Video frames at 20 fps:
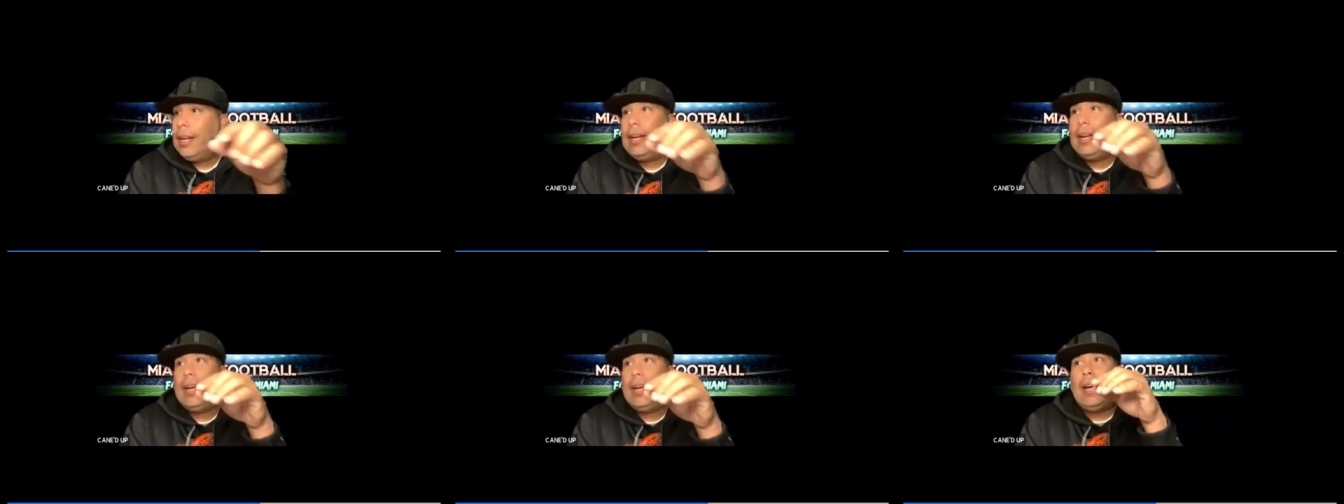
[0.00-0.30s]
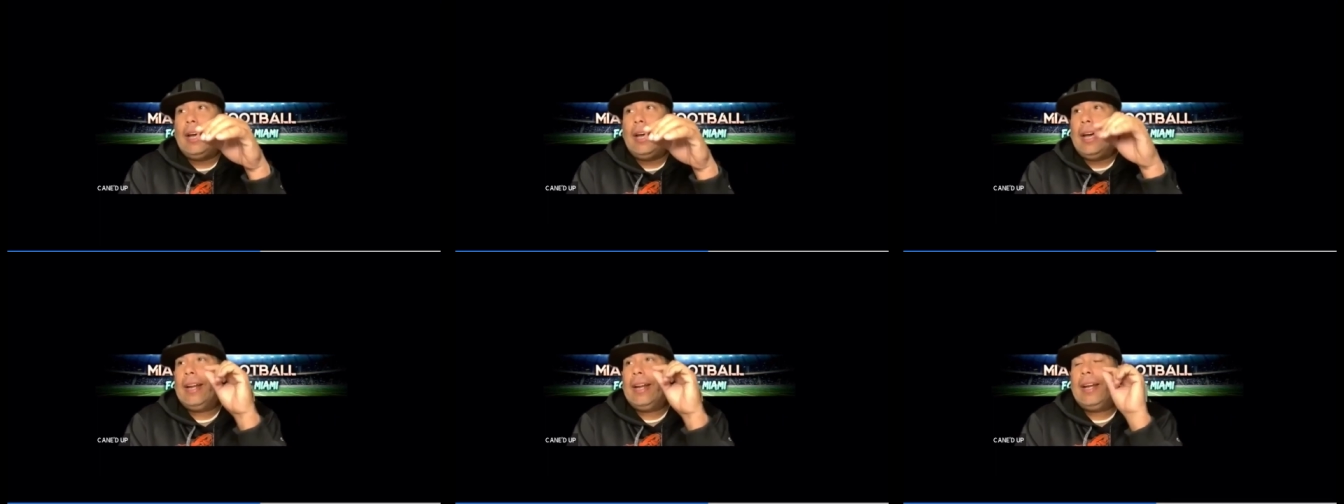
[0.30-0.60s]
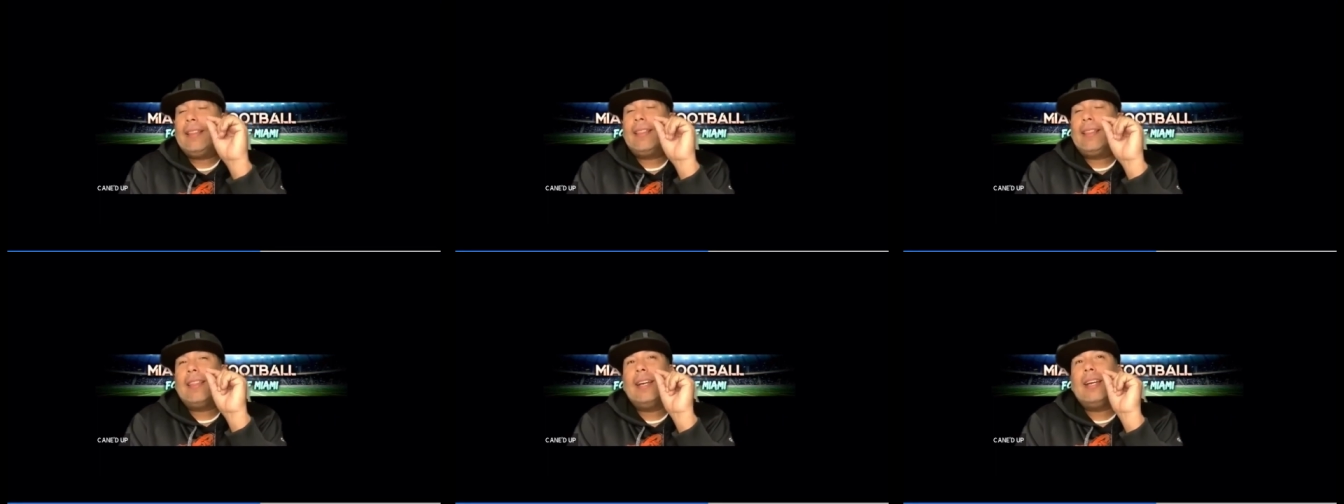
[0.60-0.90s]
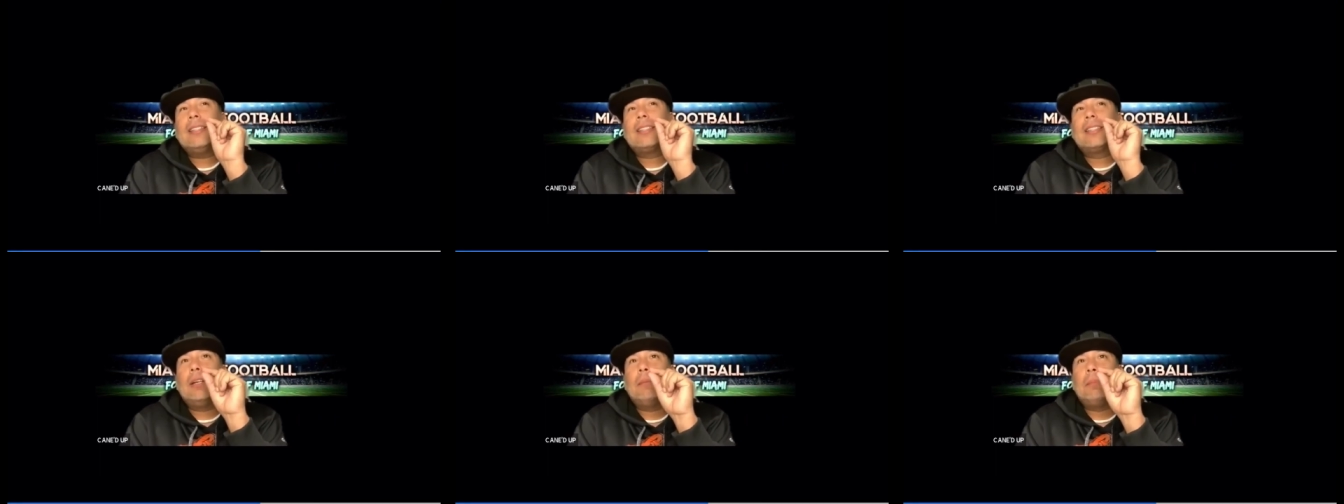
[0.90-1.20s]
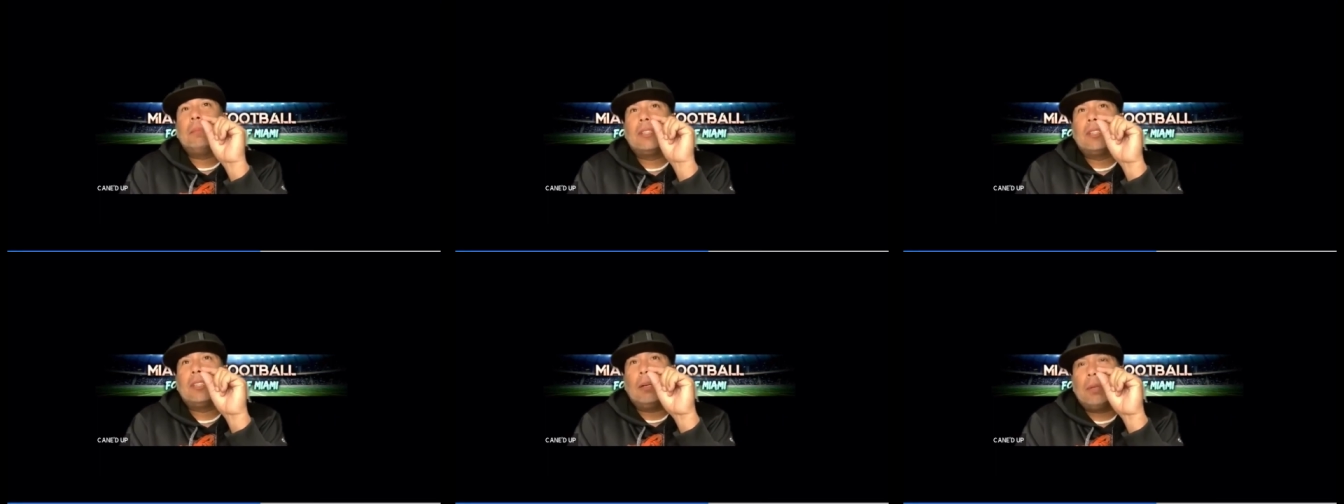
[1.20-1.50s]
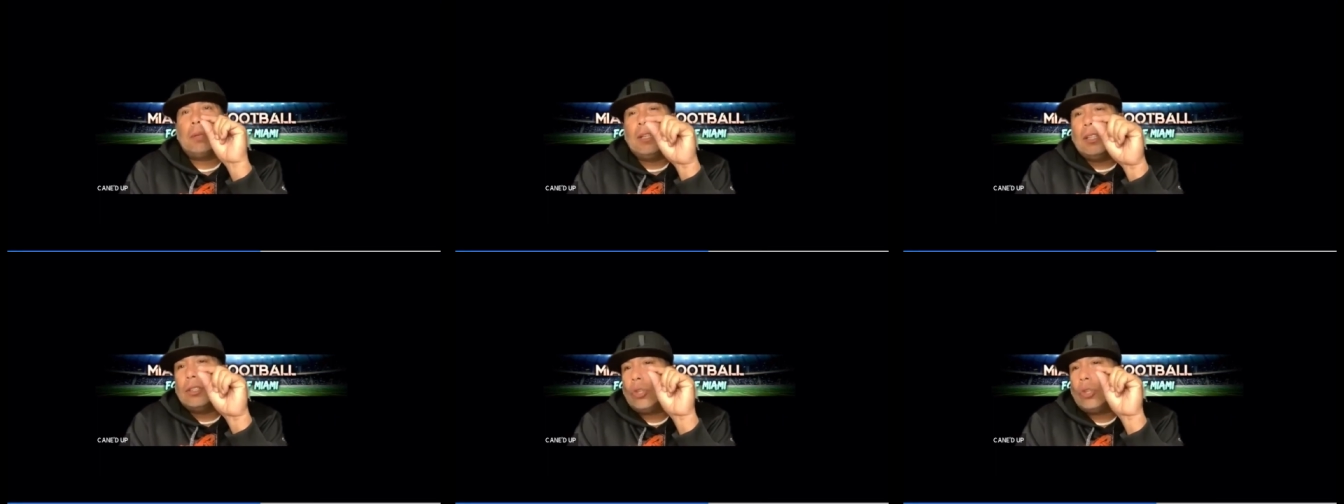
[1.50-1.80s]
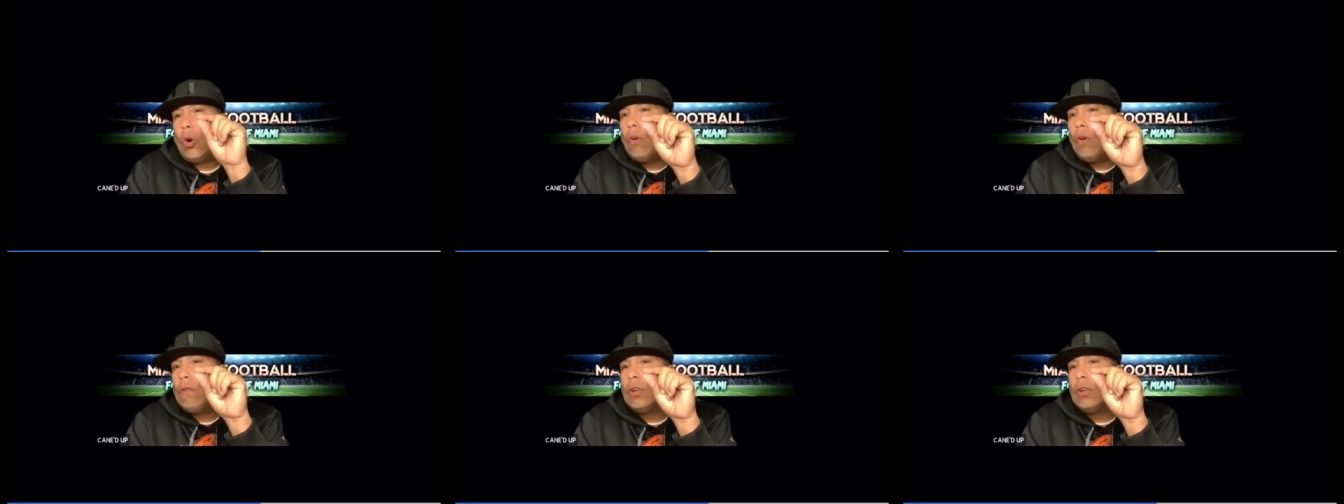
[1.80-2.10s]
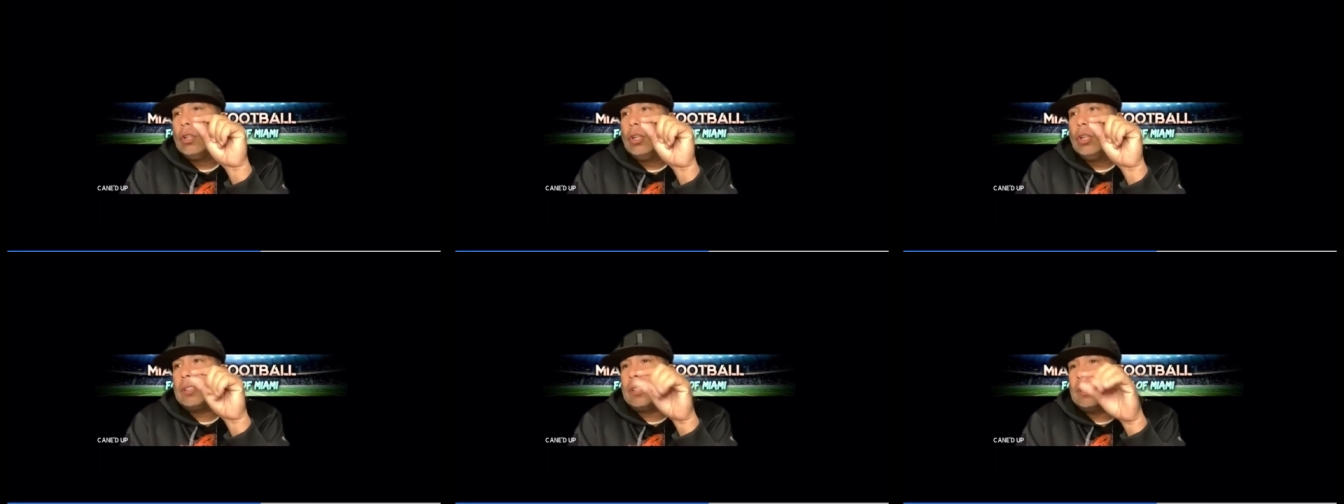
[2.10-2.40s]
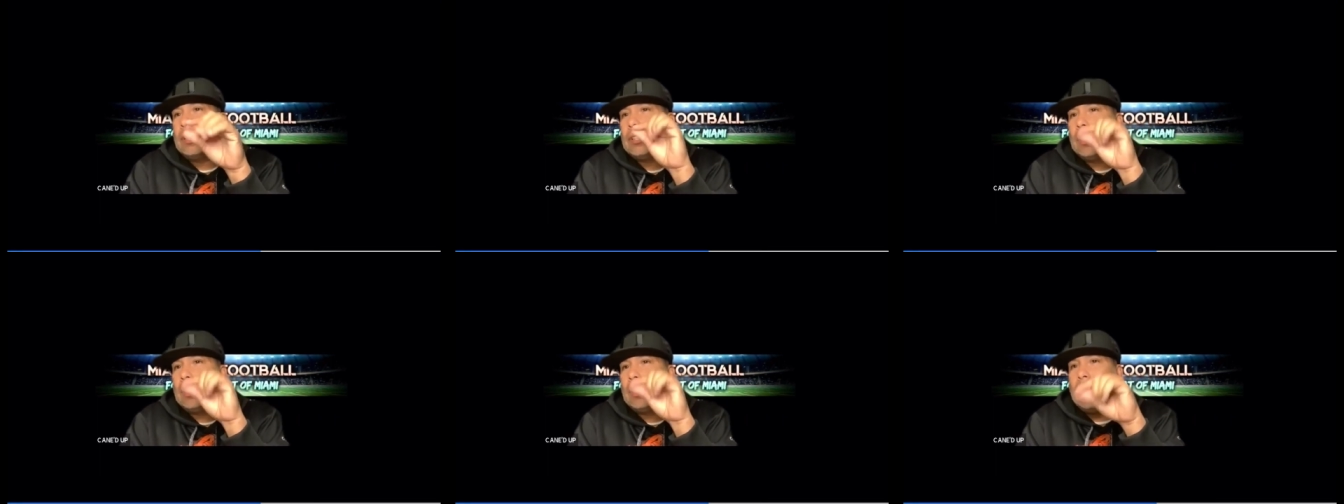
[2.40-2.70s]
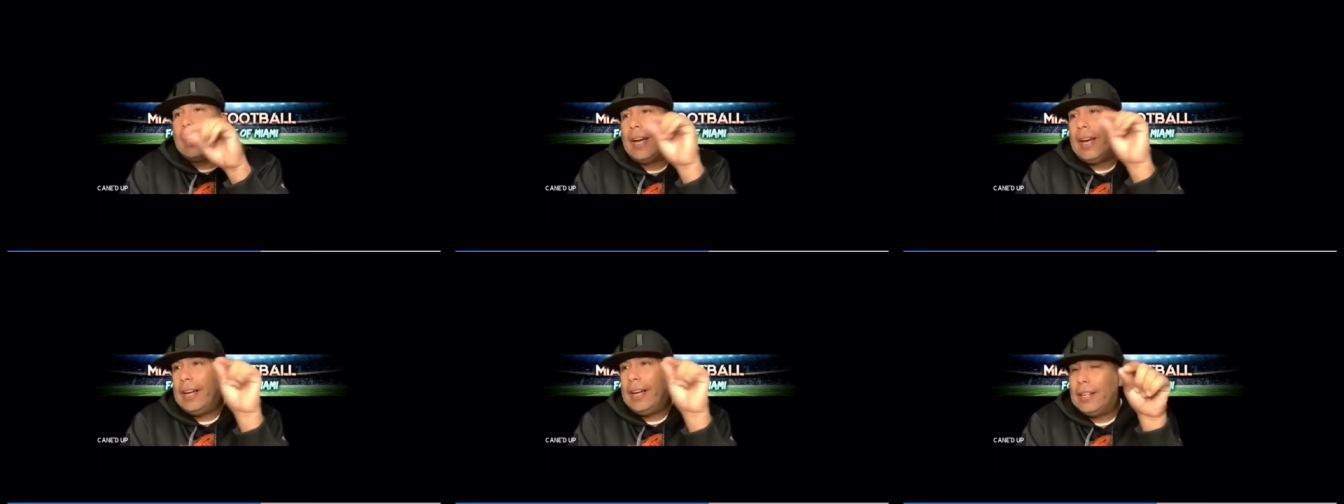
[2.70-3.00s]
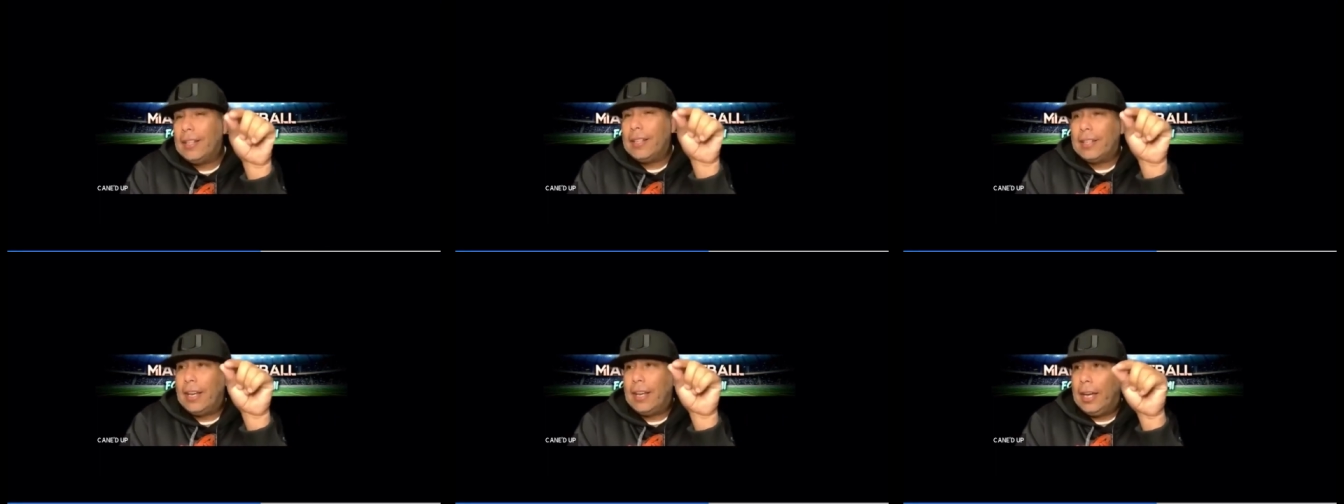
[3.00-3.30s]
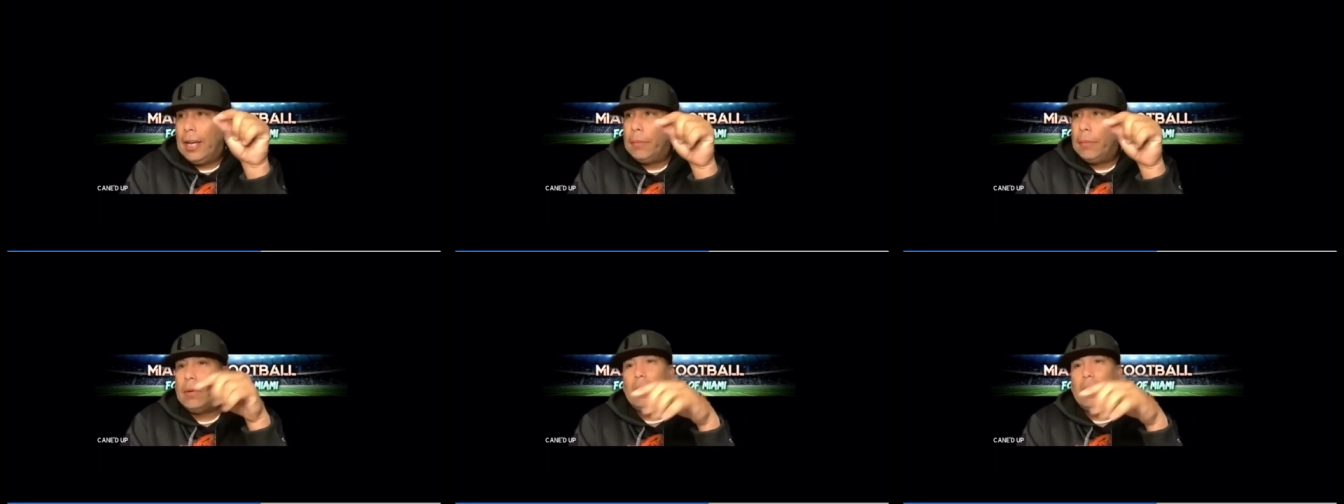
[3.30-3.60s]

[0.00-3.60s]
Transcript: And I think it's going to be something that's overlooked until the end of the game.